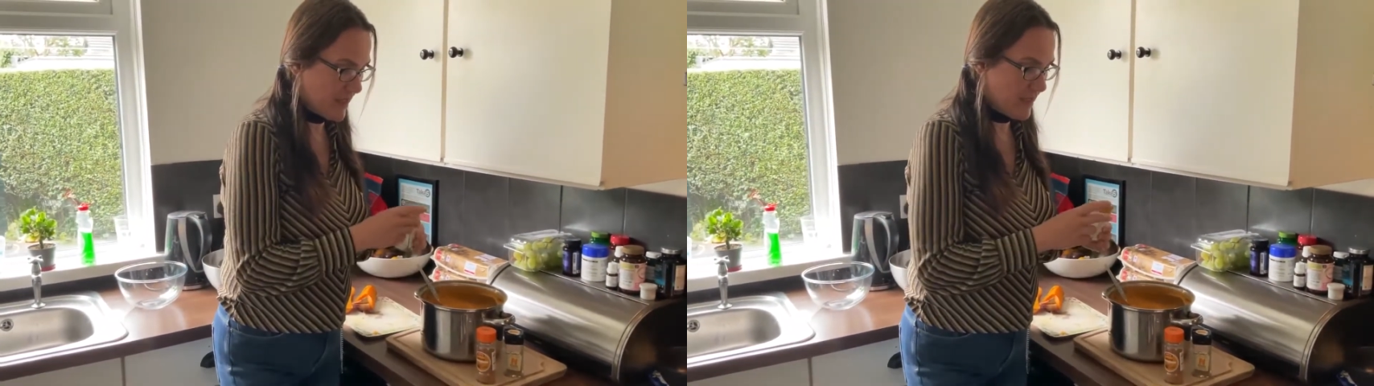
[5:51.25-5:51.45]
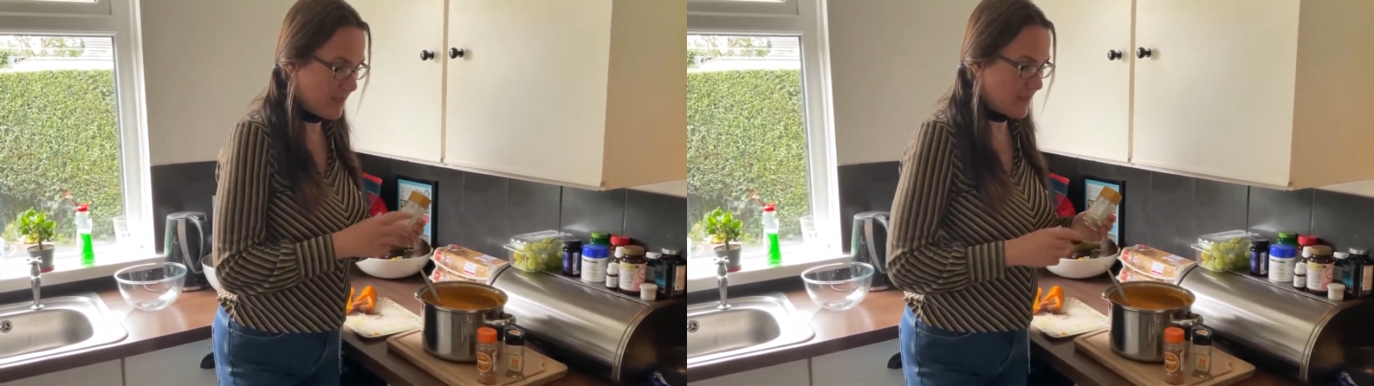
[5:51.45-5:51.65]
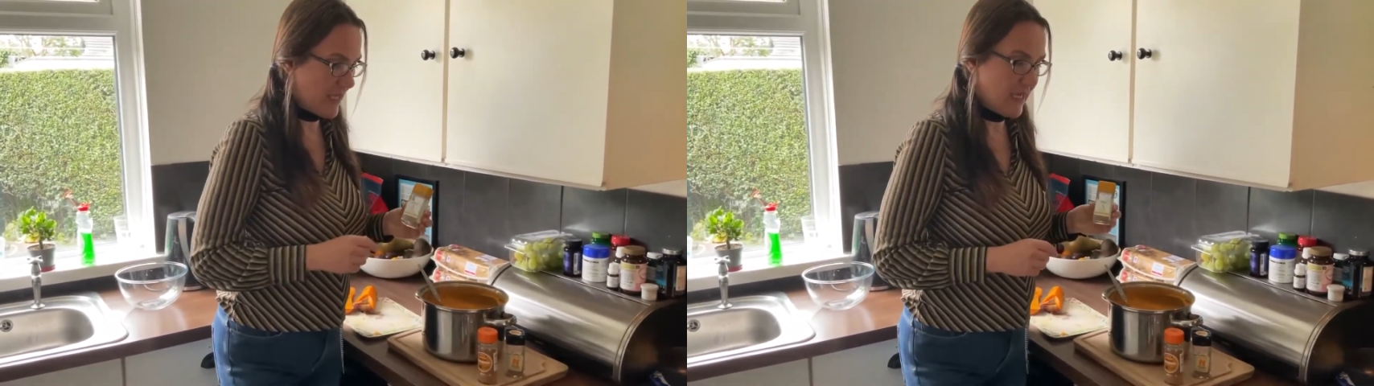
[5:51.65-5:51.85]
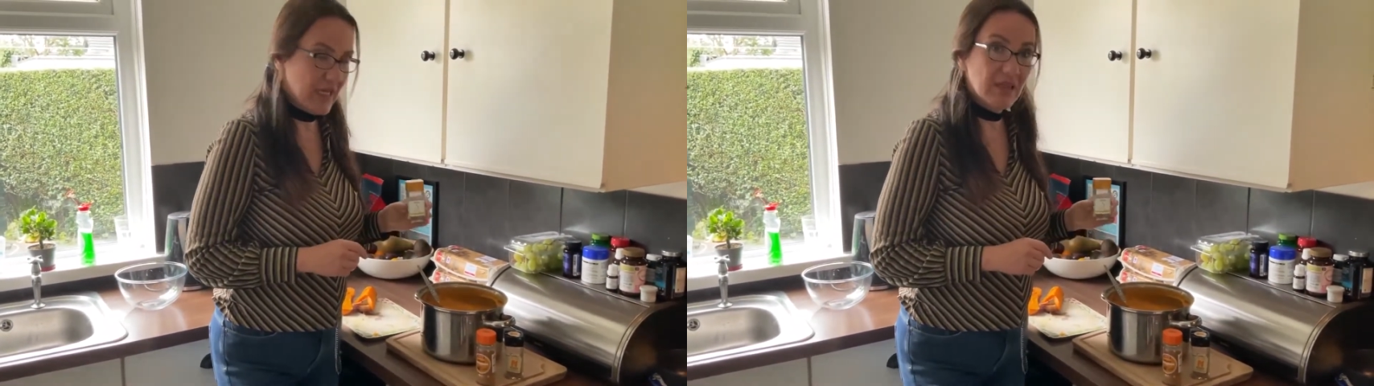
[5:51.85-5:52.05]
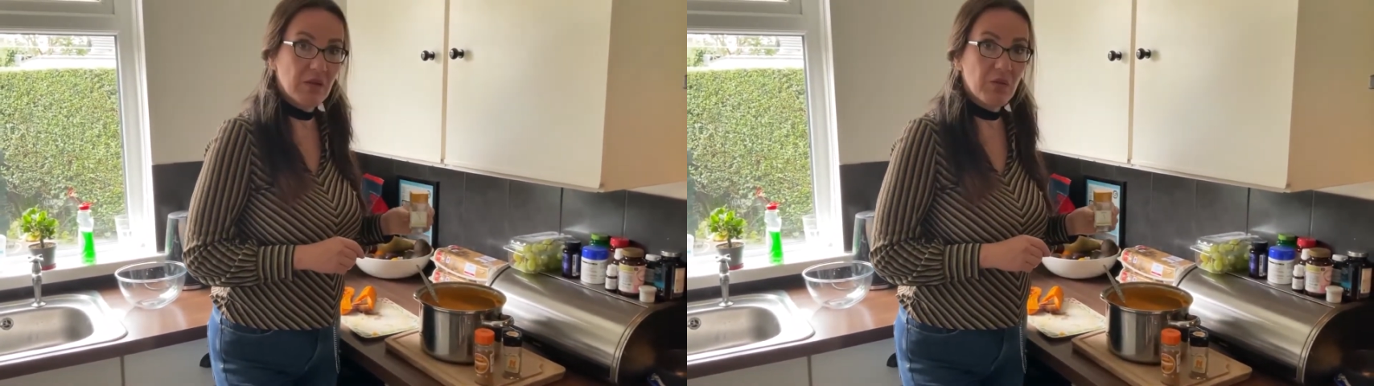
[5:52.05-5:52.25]
is
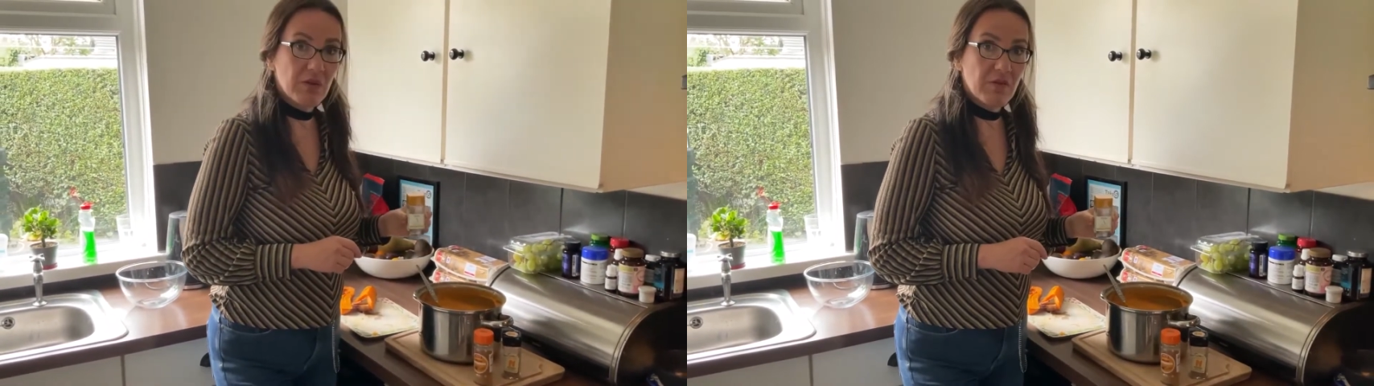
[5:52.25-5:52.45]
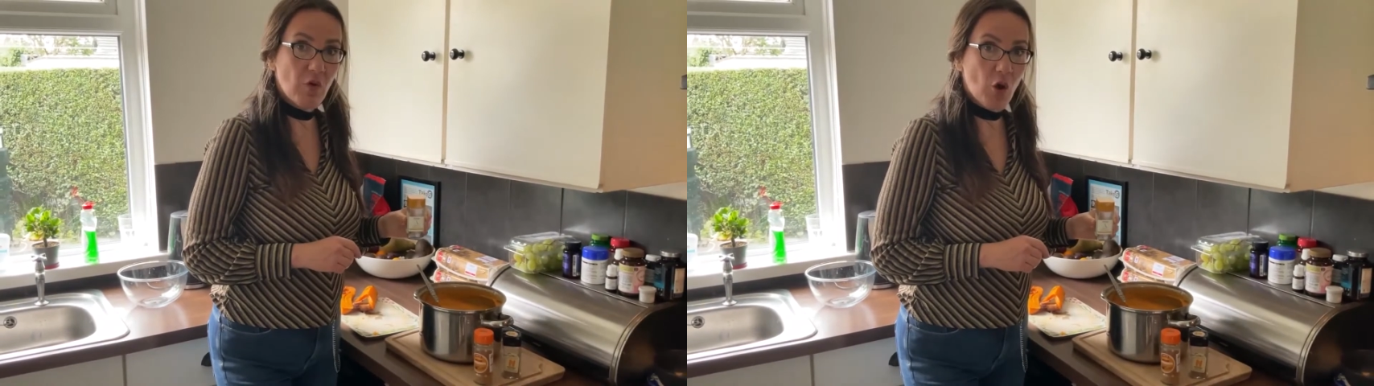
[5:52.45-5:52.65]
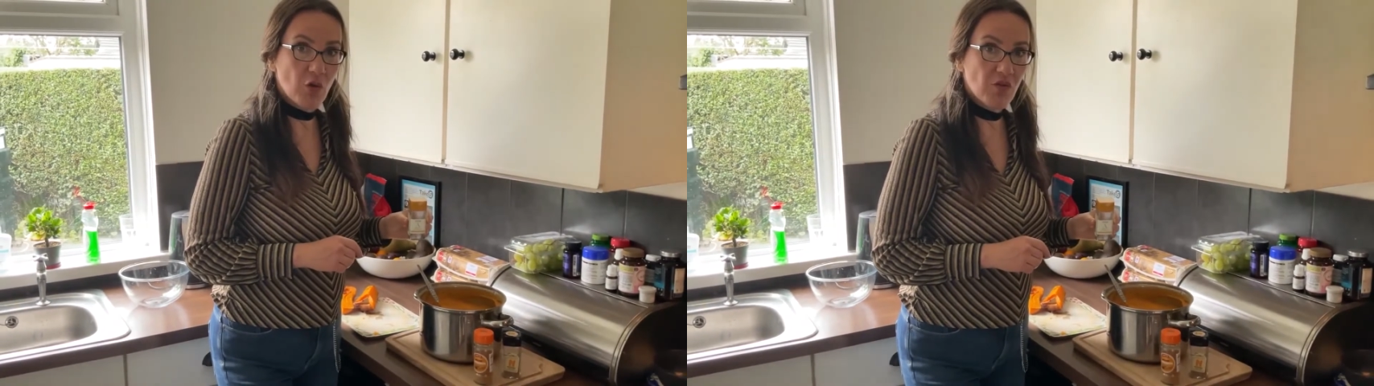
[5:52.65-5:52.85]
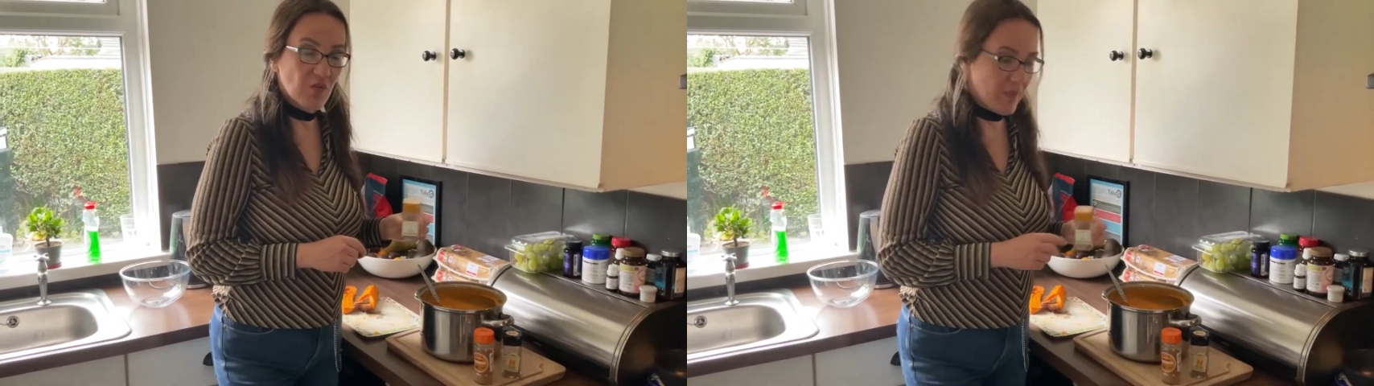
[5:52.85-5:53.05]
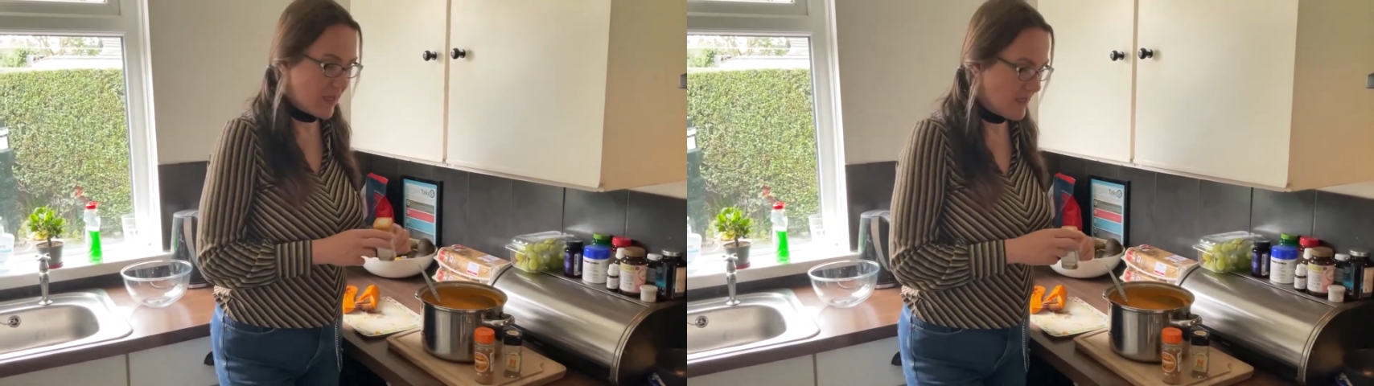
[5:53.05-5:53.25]
a little bit of
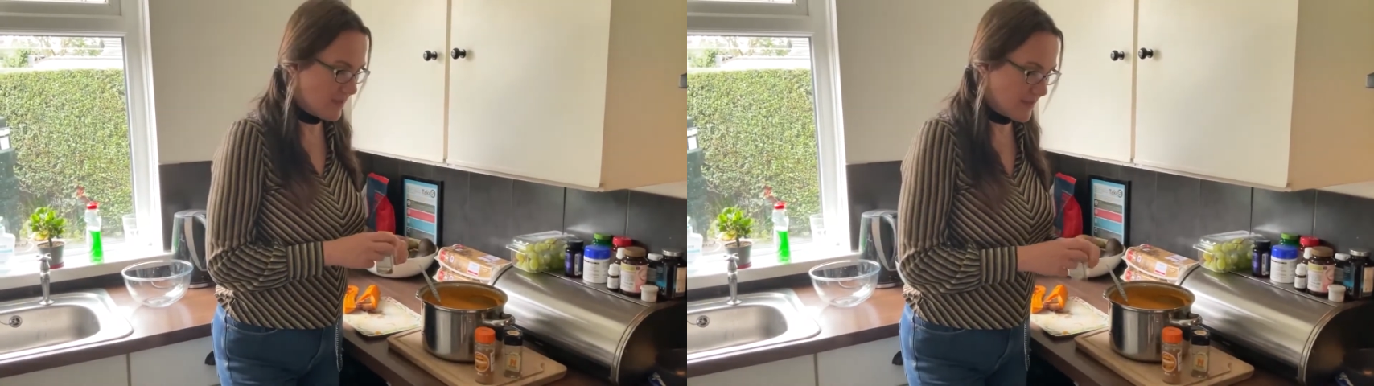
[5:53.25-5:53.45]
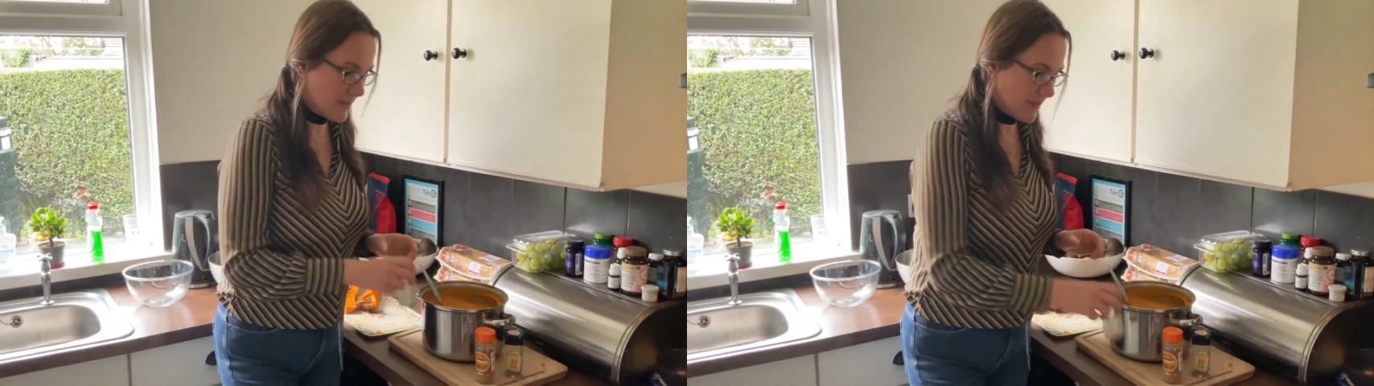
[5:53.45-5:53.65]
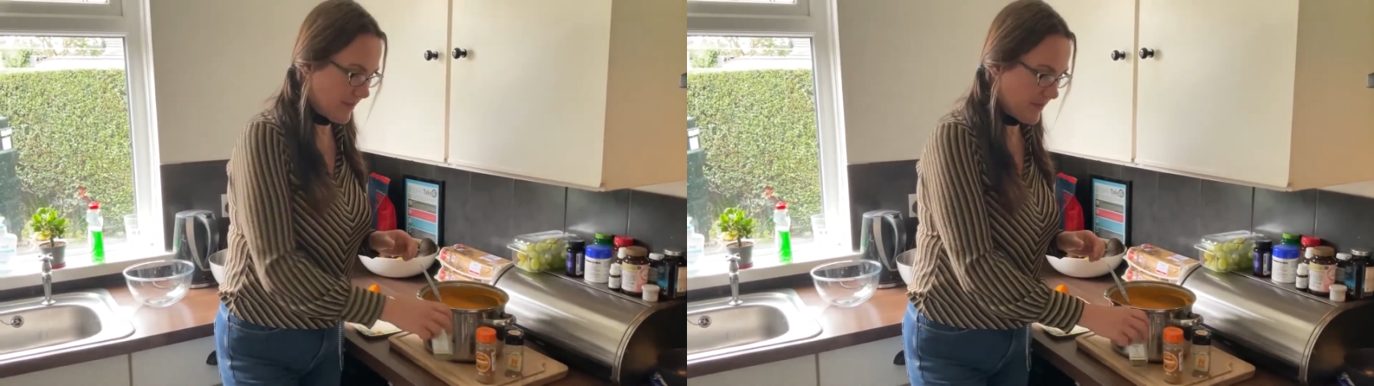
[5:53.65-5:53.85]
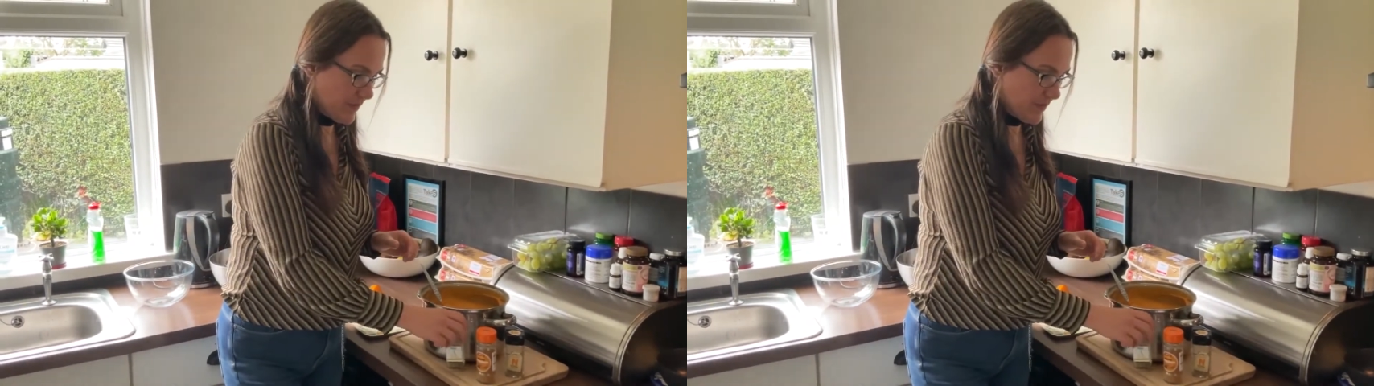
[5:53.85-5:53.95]
allspice,